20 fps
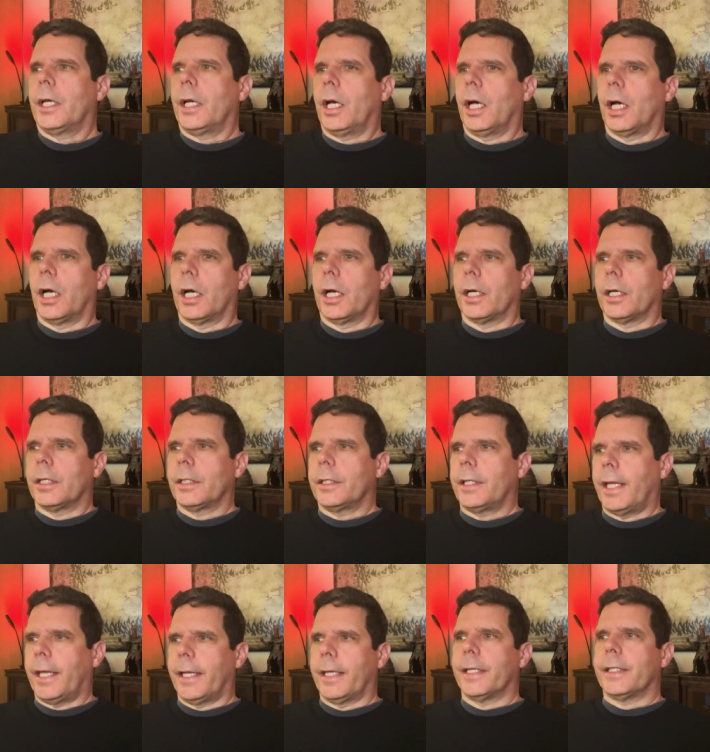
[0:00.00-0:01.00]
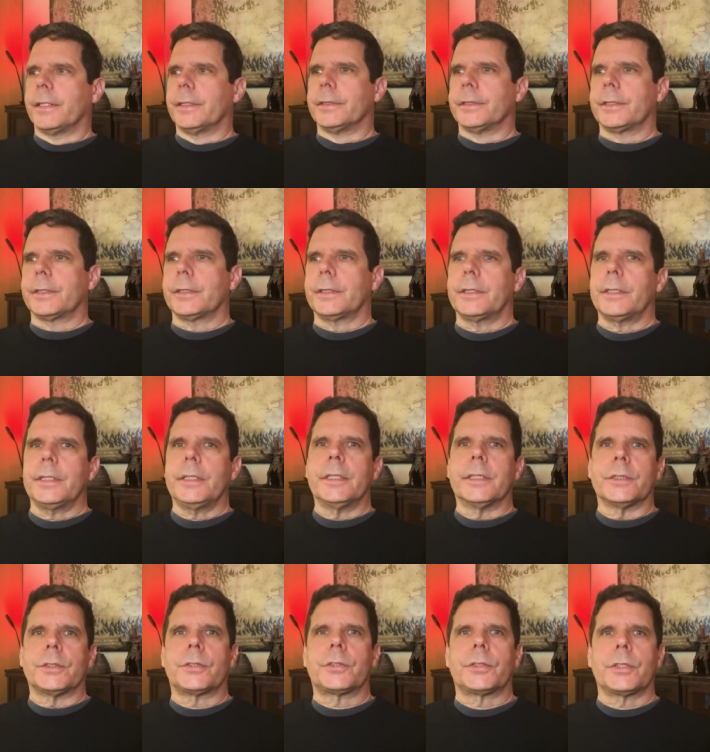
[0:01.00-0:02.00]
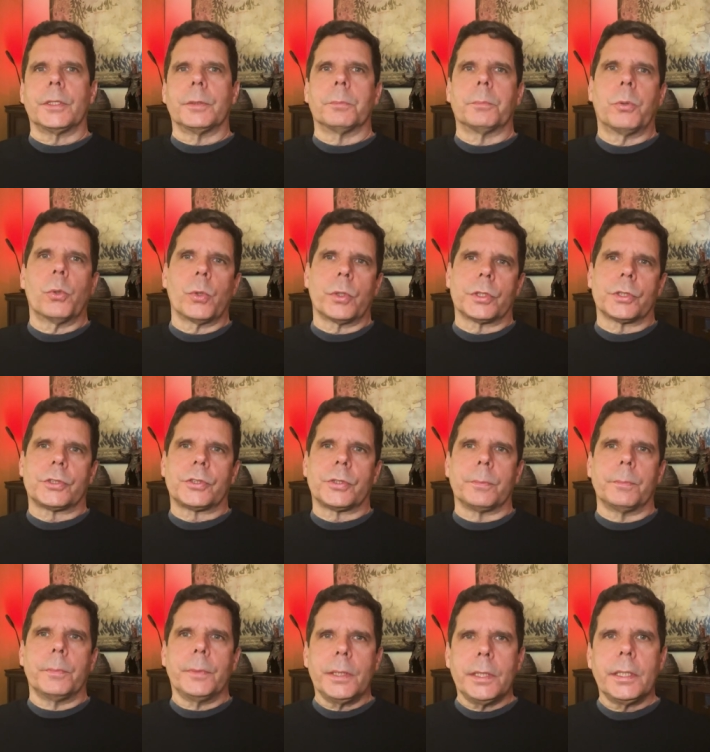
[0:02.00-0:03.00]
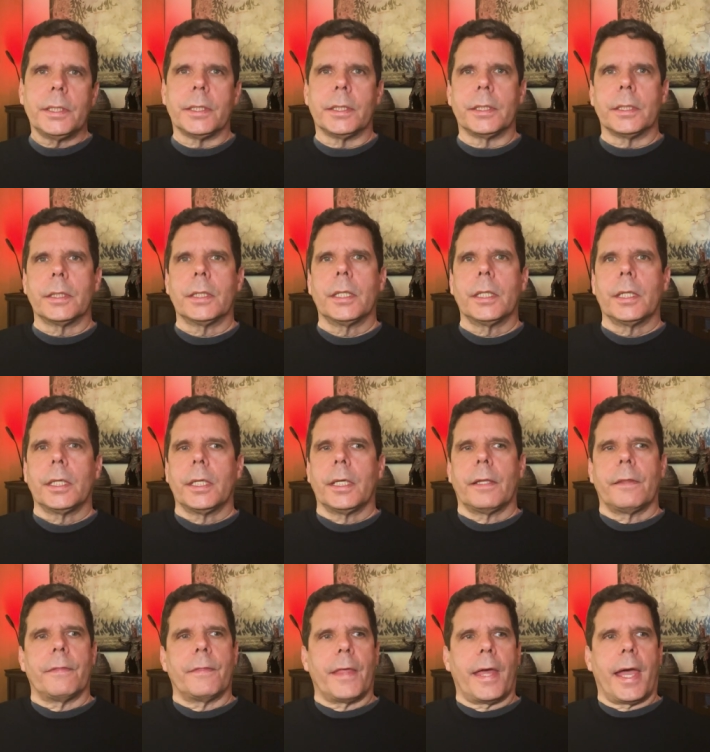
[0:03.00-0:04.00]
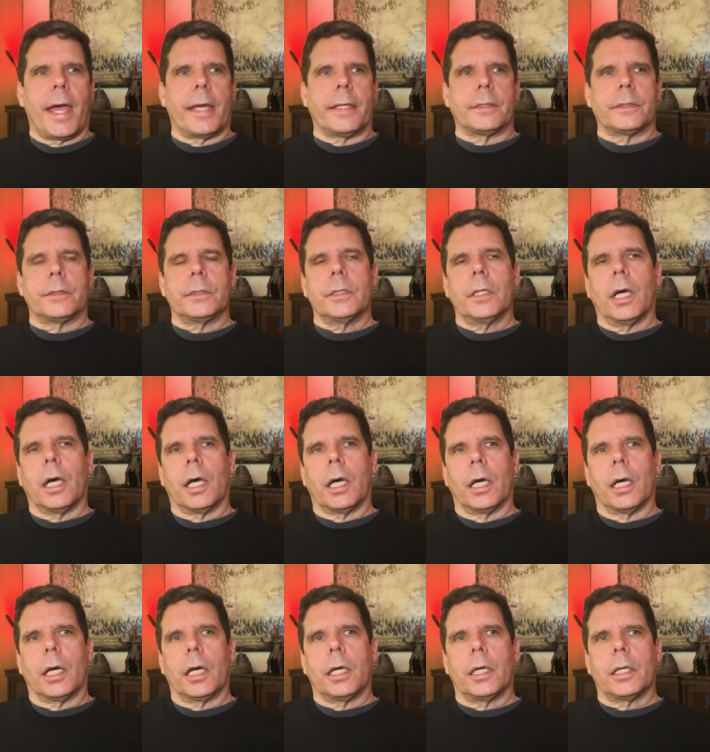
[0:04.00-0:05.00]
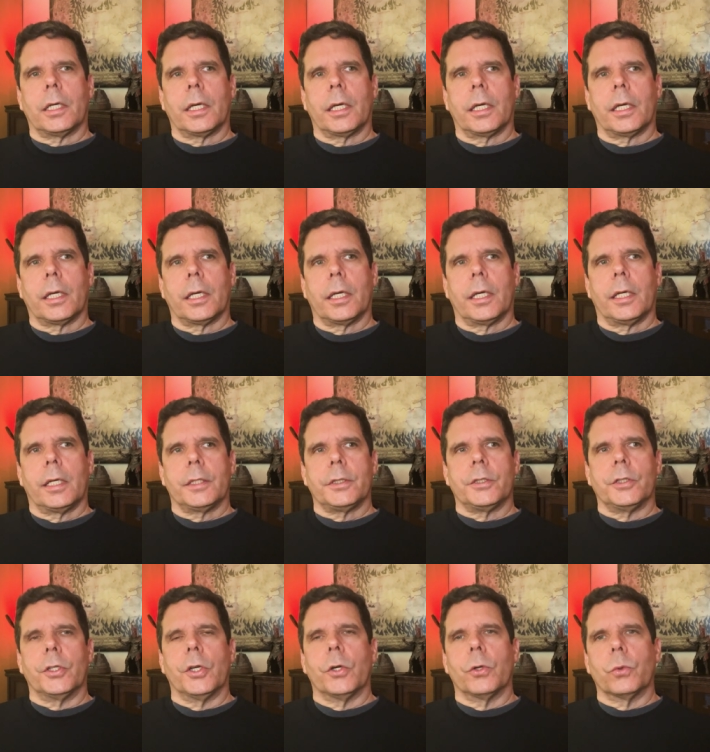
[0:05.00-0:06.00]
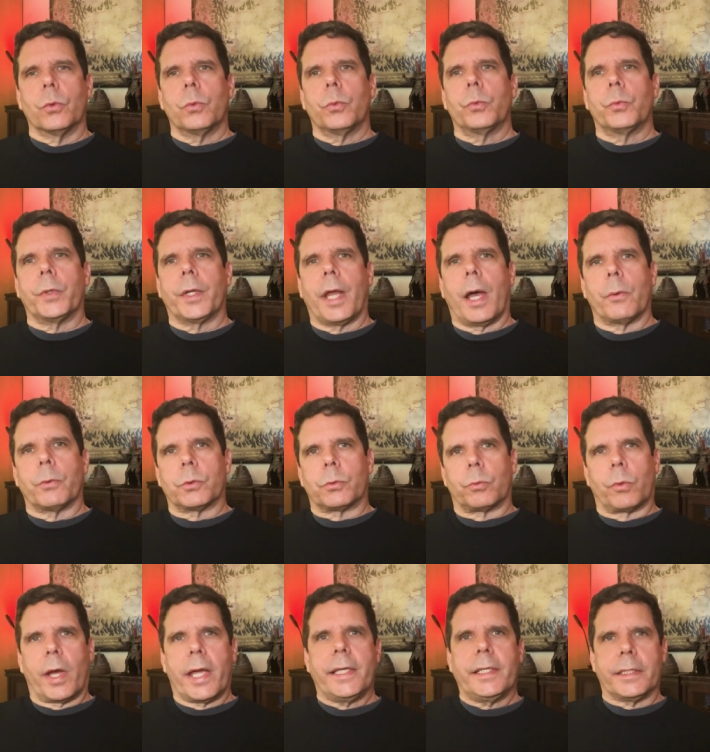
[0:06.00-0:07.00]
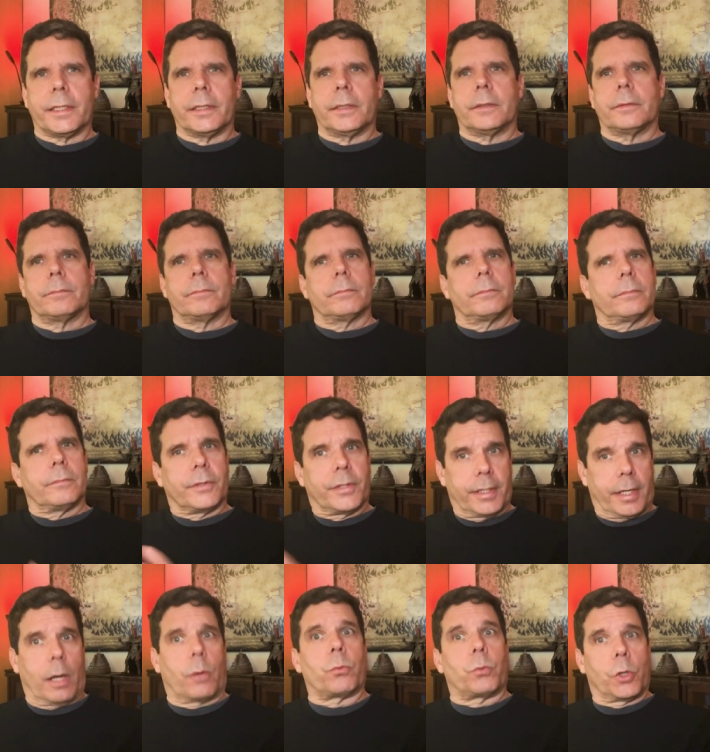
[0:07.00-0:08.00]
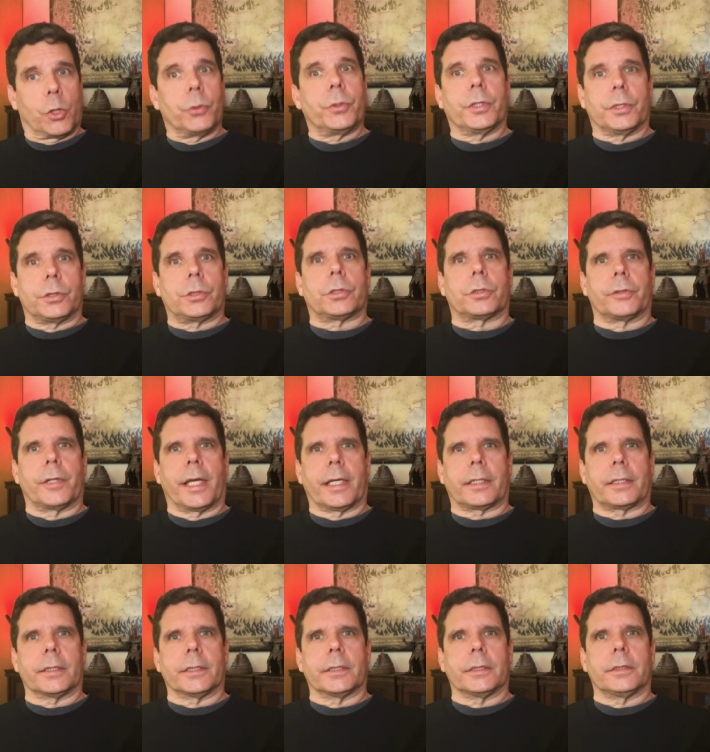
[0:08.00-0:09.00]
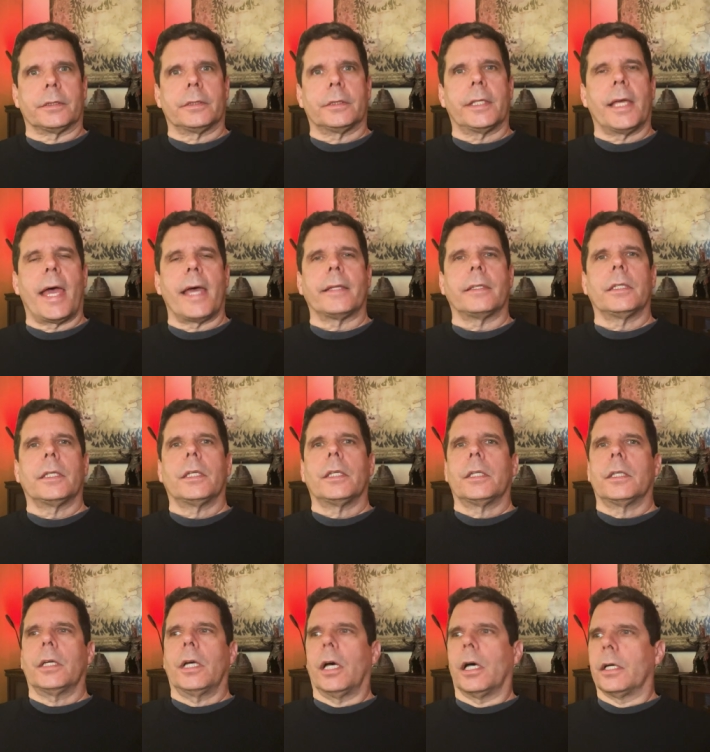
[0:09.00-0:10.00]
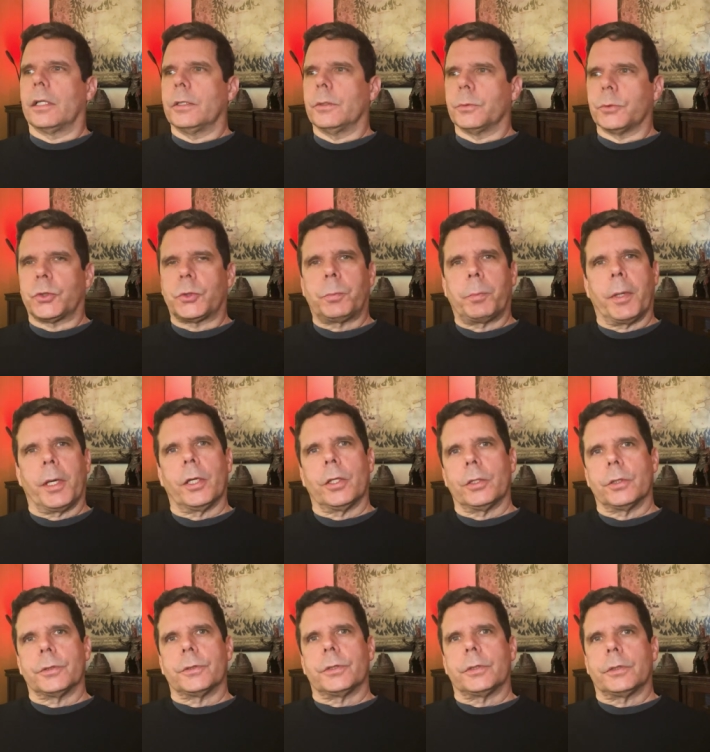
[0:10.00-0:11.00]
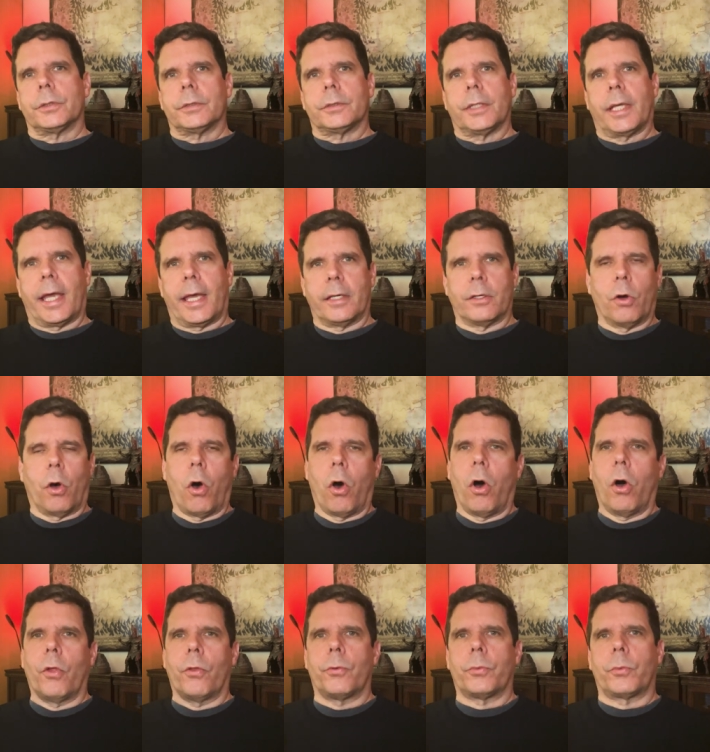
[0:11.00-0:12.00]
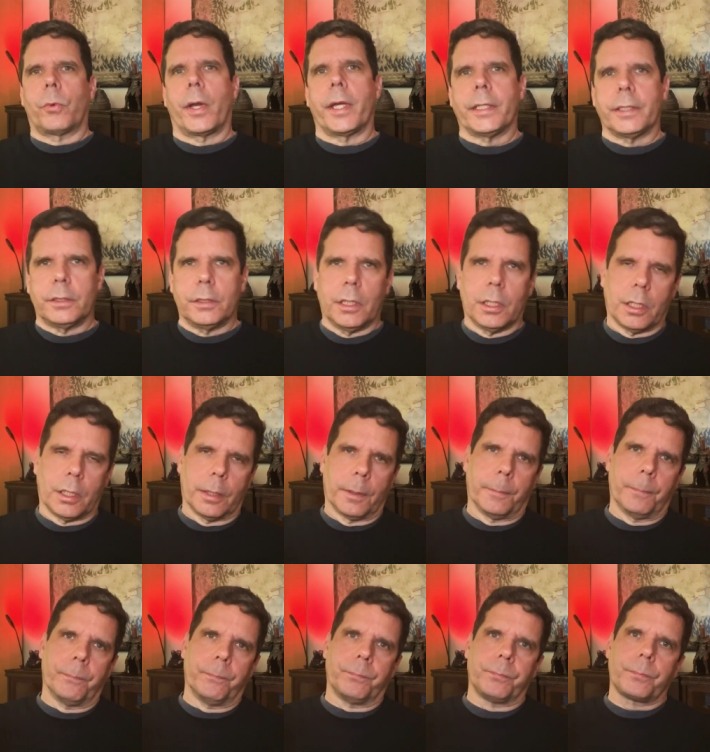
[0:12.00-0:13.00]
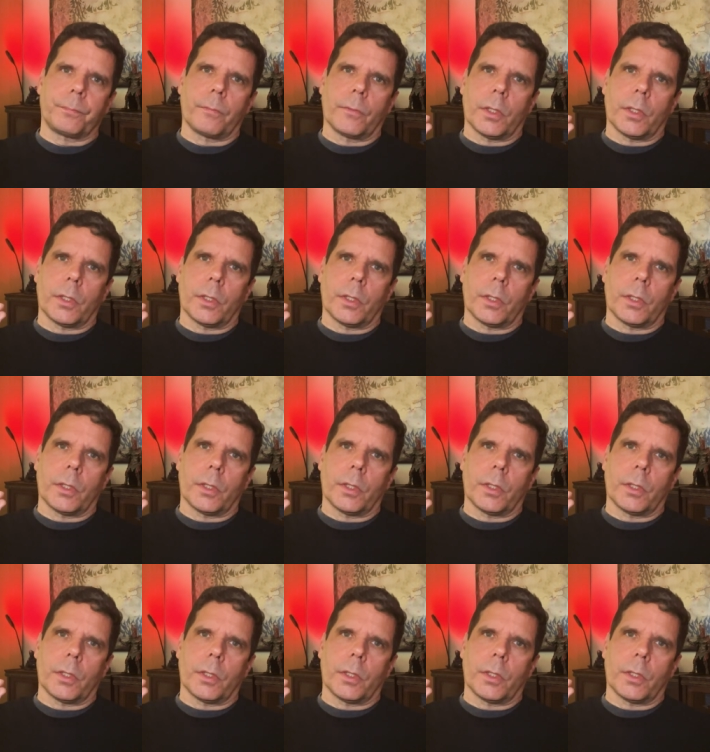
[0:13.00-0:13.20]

Uh, and it's important to me that, uh, you know, when I would write it, that I wrote it correctly, that uh, it was spelled, had all the right um,